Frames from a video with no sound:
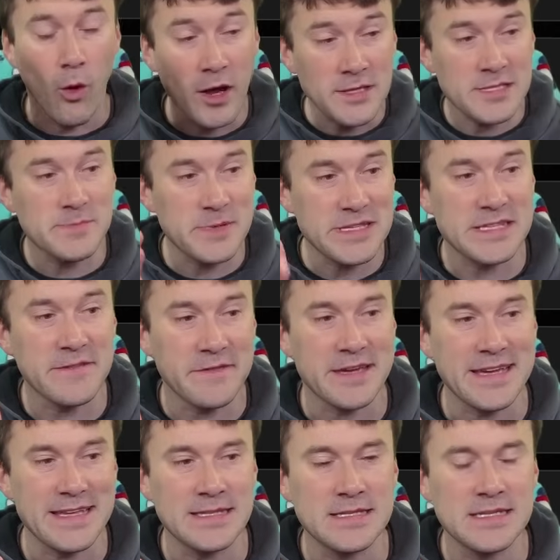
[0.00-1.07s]
one
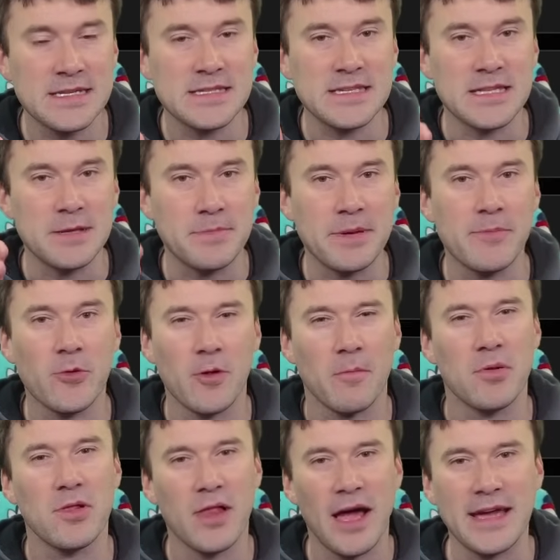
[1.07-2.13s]
specific instance and then people
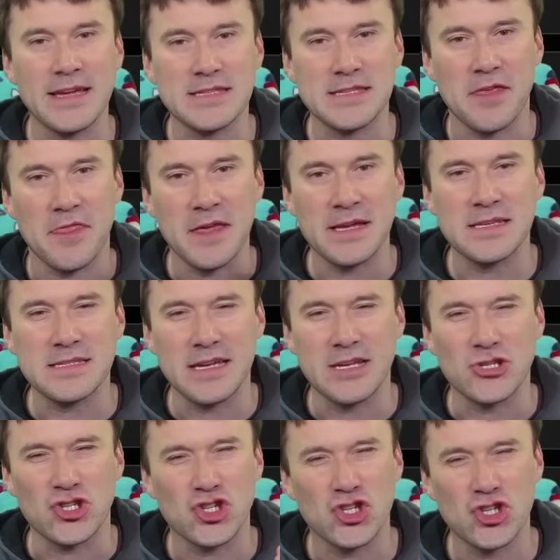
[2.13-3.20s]
apply it to things that
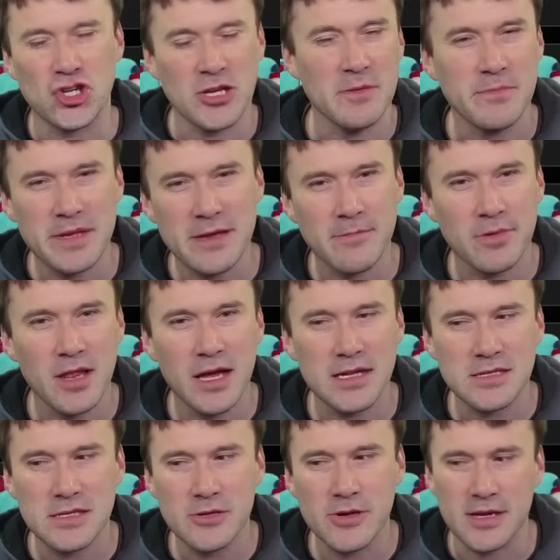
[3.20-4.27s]
it shouldn't be
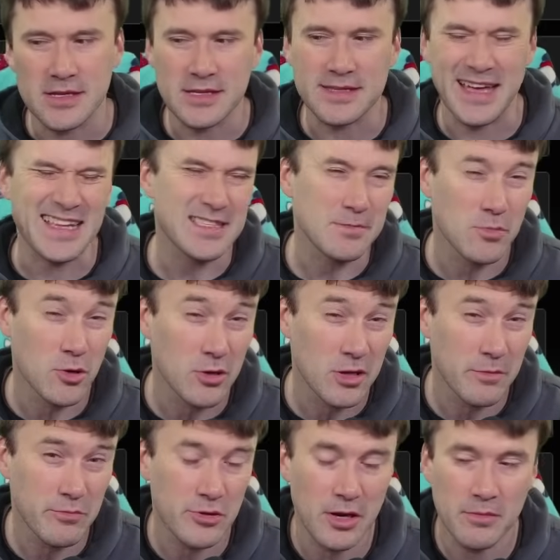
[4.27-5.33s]
applied to. I think that's a part of
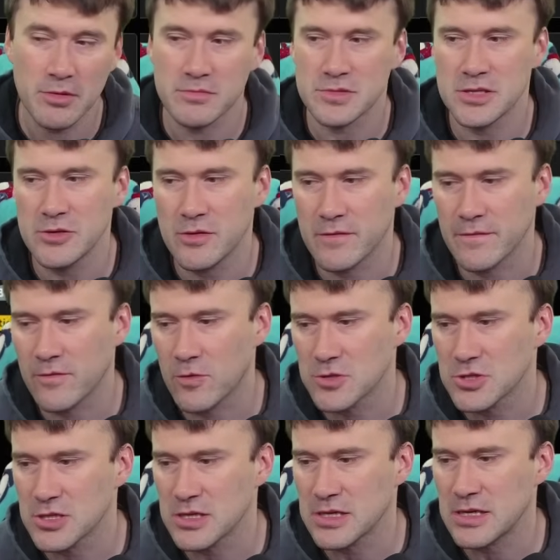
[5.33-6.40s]
the problem too,
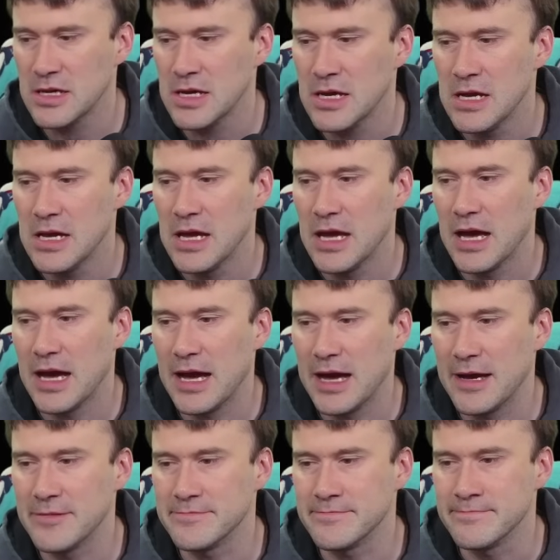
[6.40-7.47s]
unfortunately.
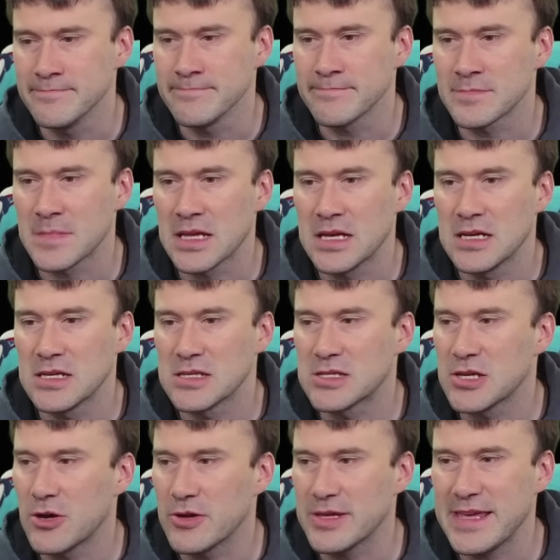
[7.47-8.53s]
Um,
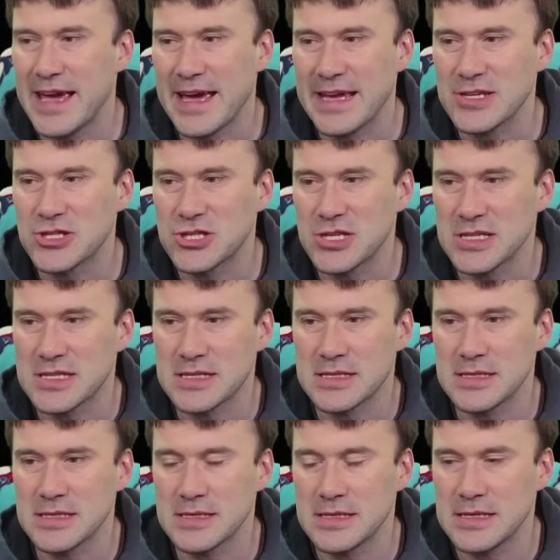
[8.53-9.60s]
so yeah, it's
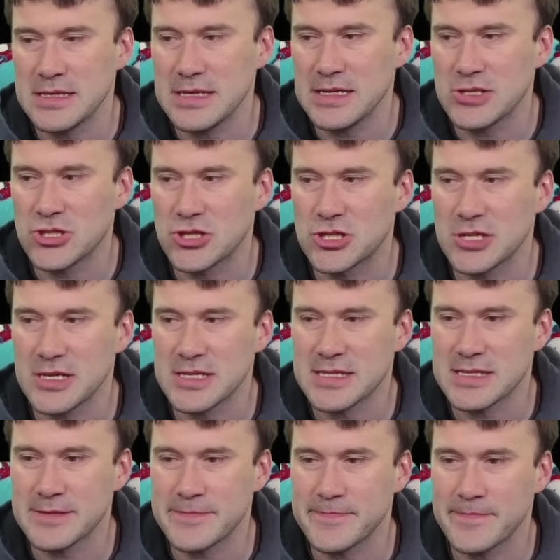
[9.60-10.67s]
just, it's
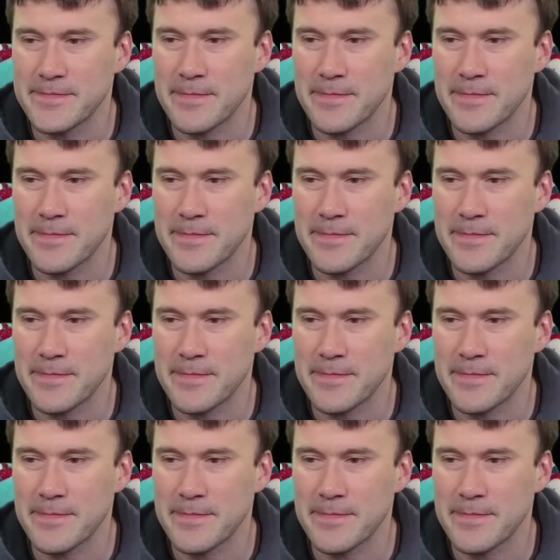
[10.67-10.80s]
just,